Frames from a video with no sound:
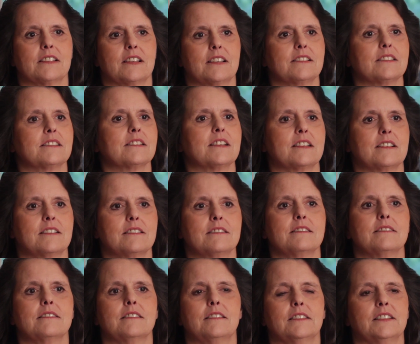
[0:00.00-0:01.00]
I
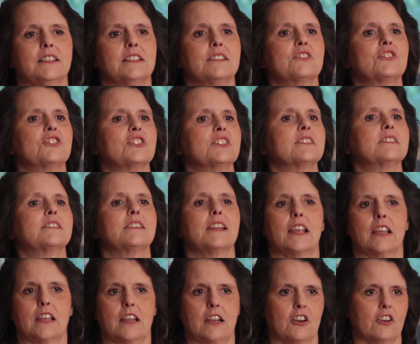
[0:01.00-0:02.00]
said, let's just
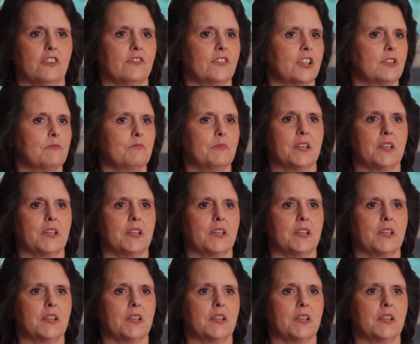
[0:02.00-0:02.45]
take care of it